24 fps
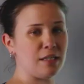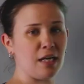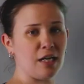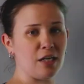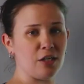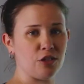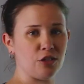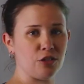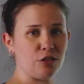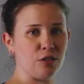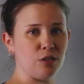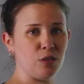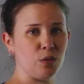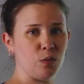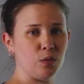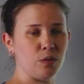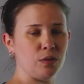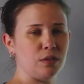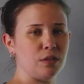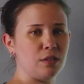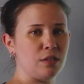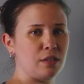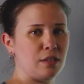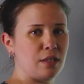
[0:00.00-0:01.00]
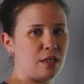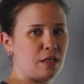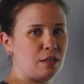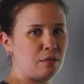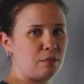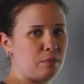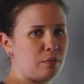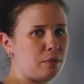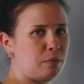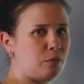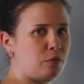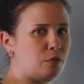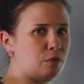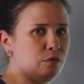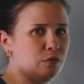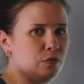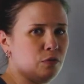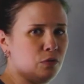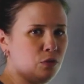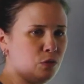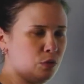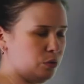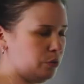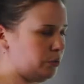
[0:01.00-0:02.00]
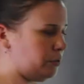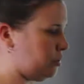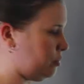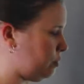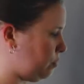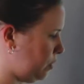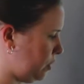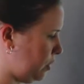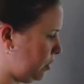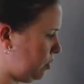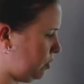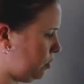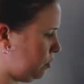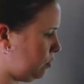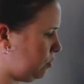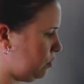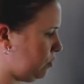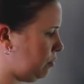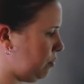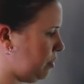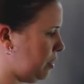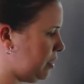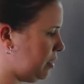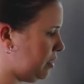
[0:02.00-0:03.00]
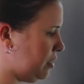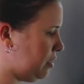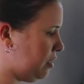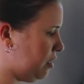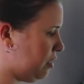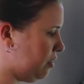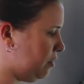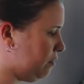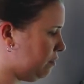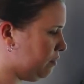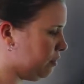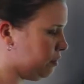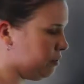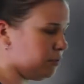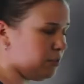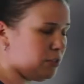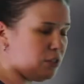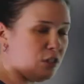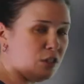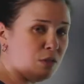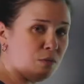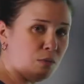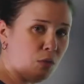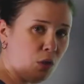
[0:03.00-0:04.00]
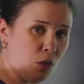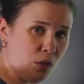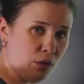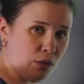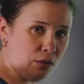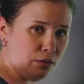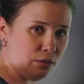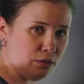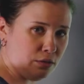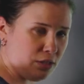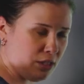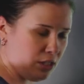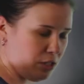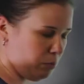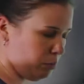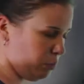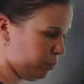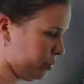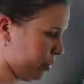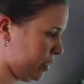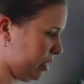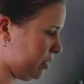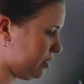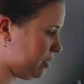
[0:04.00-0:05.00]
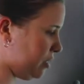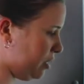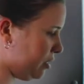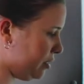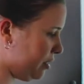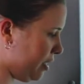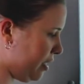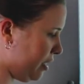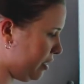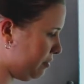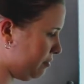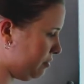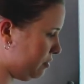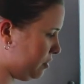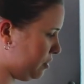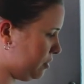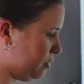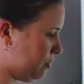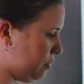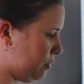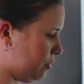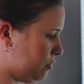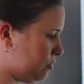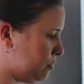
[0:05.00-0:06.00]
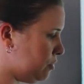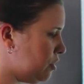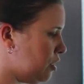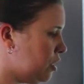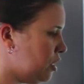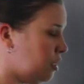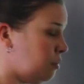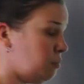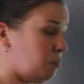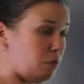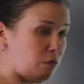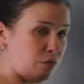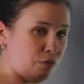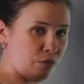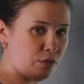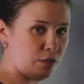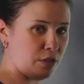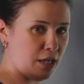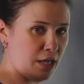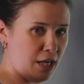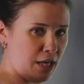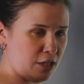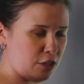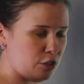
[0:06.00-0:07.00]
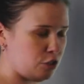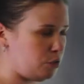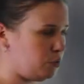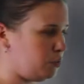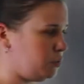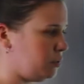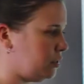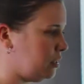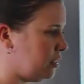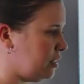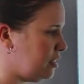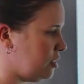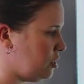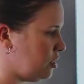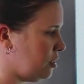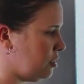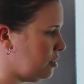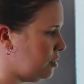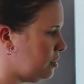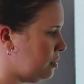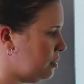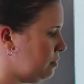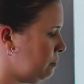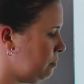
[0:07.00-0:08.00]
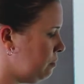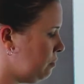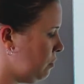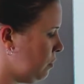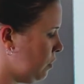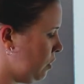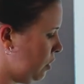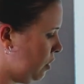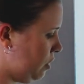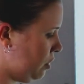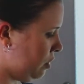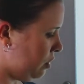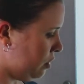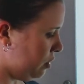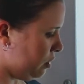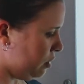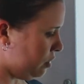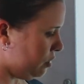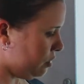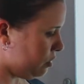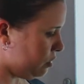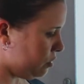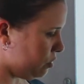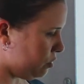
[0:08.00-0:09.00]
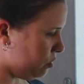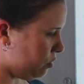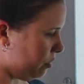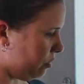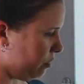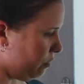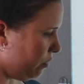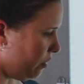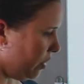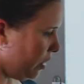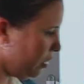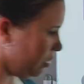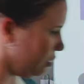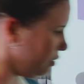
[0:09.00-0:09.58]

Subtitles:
actually going to then be moved towards me, or making it a very small decimal place, a lot of zeros before the actual digits. So we've got